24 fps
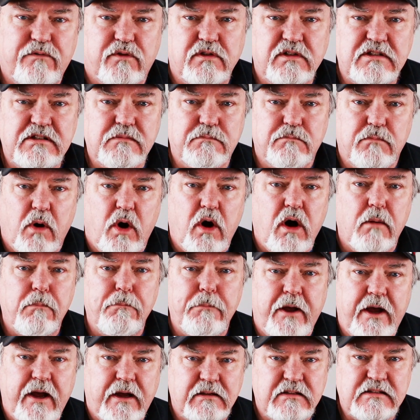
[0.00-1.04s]
for small
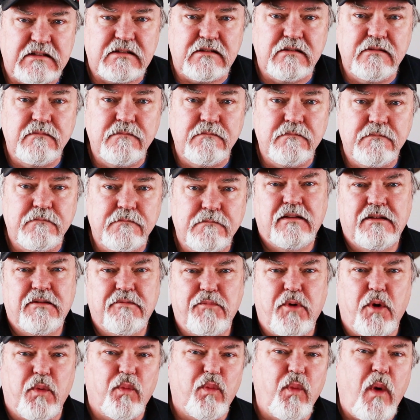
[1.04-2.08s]
pets.
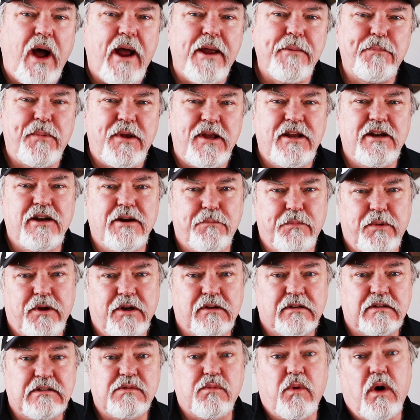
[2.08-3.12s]
But why peanut
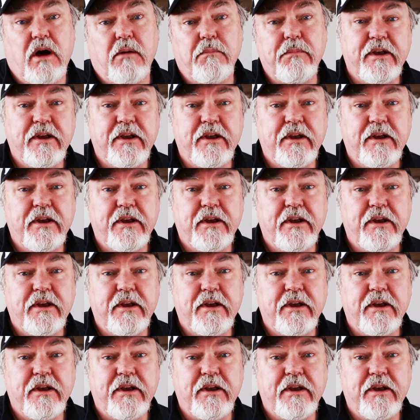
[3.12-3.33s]
beetles? Well,